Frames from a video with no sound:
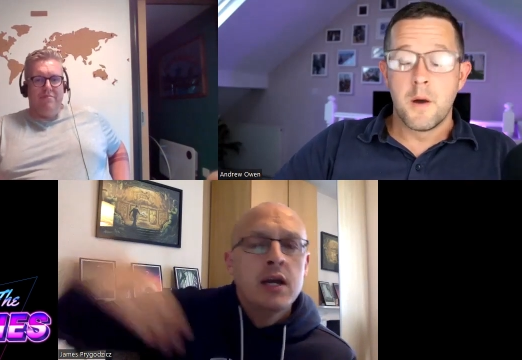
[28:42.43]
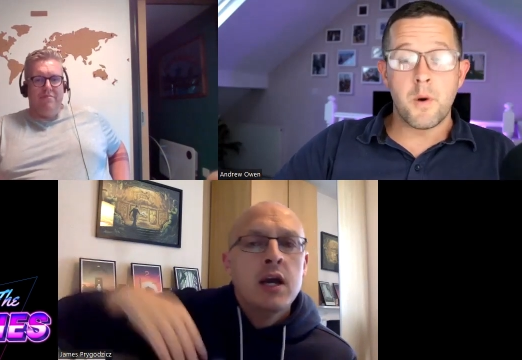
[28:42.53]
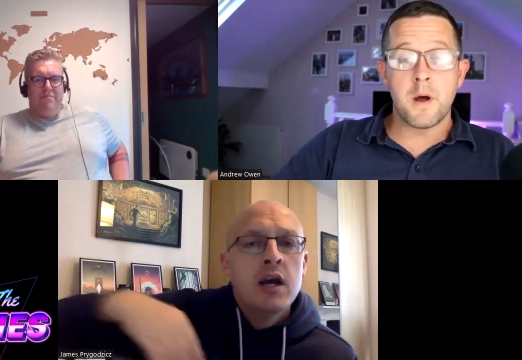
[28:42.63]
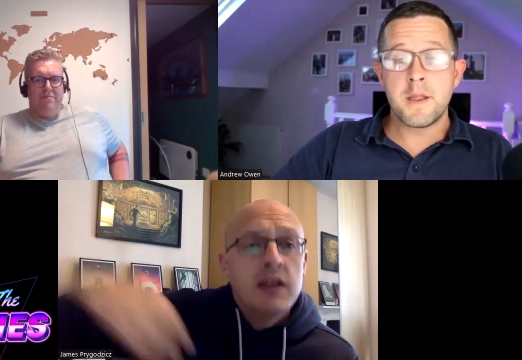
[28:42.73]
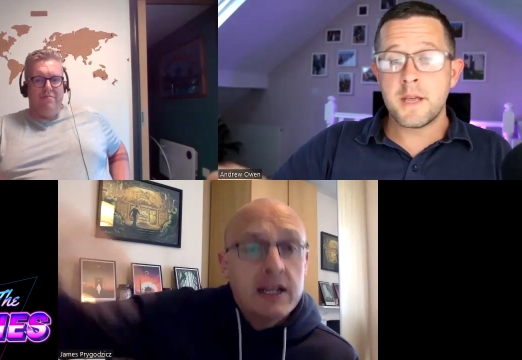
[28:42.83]

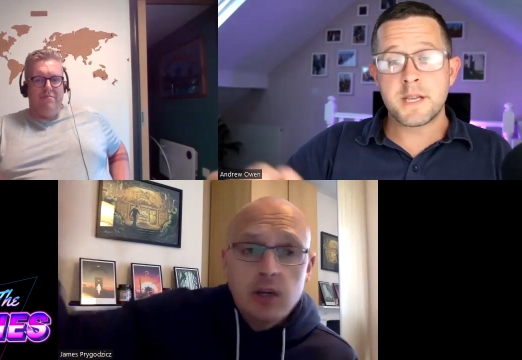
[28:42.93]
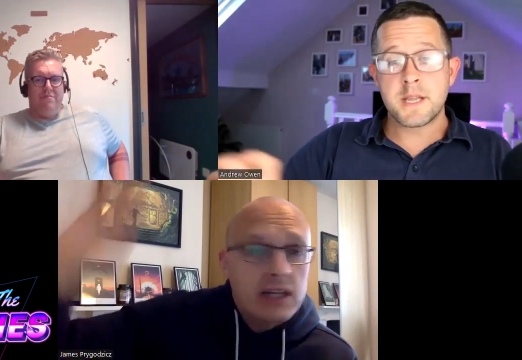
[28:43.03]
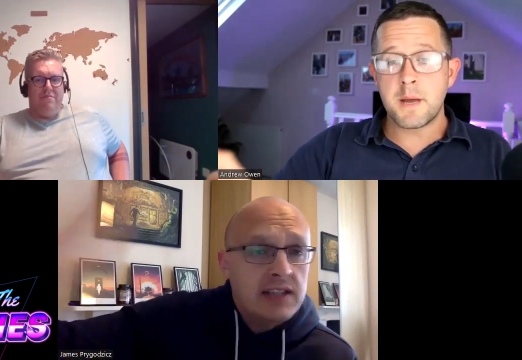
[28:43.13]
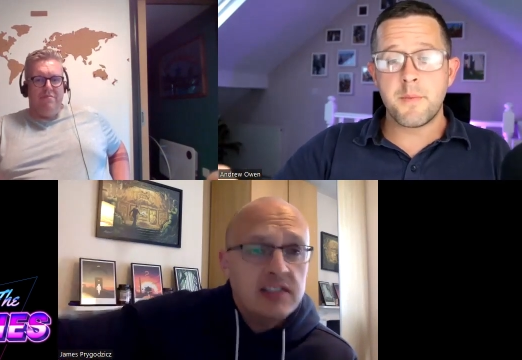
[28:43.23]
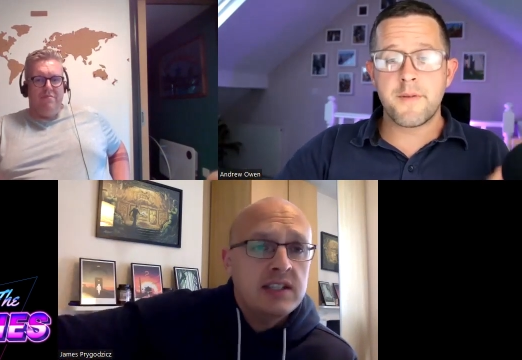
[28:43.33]
Speaker 1: Well, I there's a like
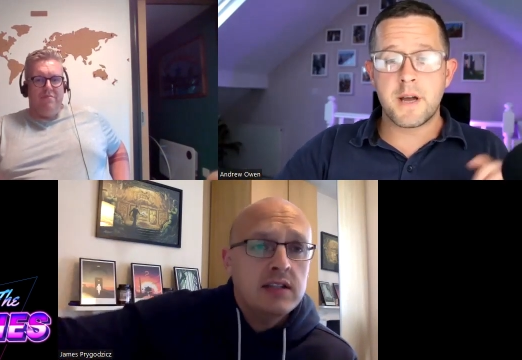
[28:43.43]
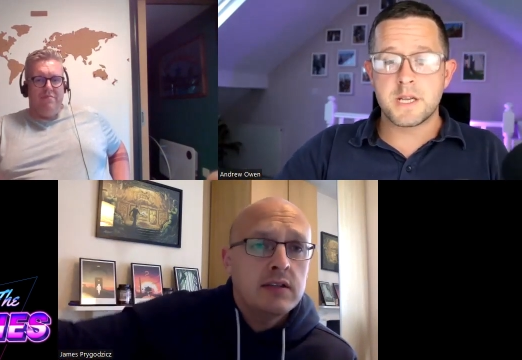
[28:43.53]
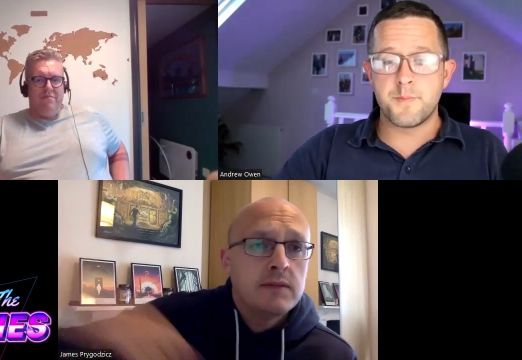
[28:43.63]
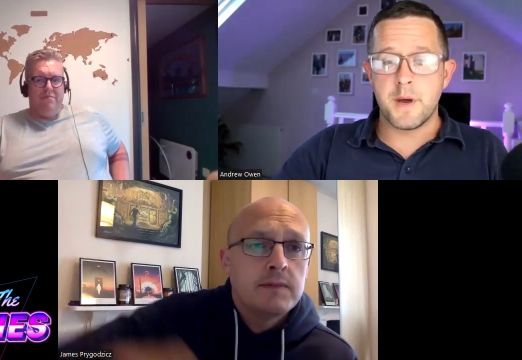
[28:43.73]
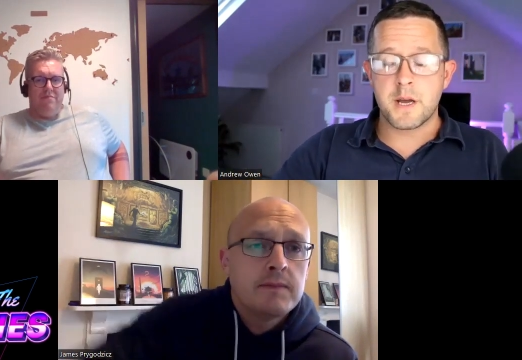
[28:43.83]
number of
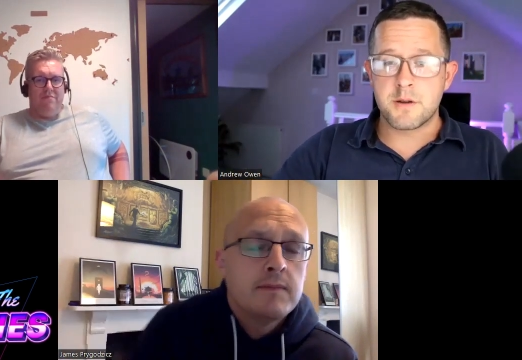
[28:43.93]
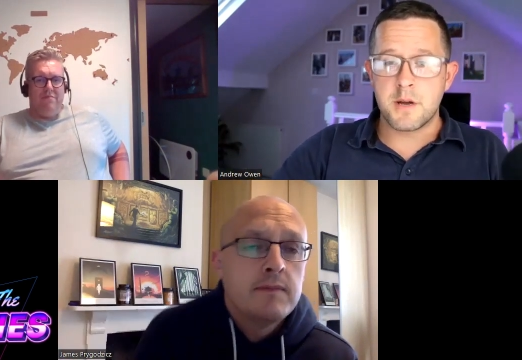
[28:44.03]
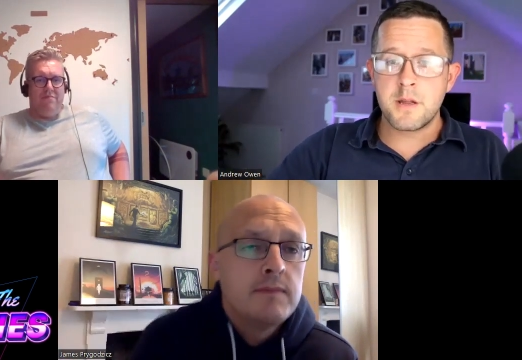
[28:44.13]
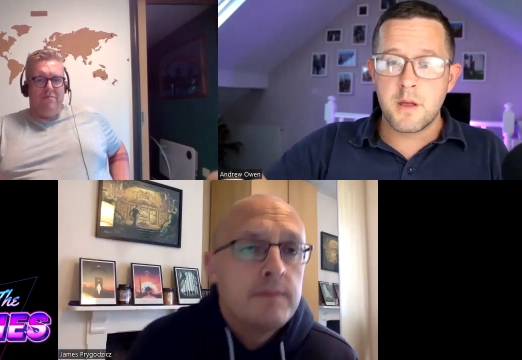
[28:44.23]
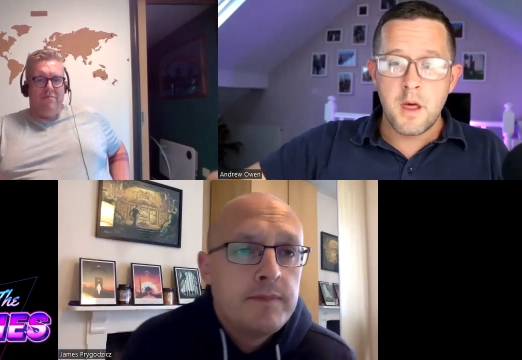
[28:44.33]
aspects,
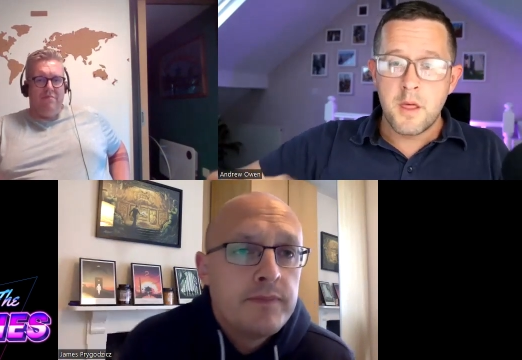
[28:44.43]
right?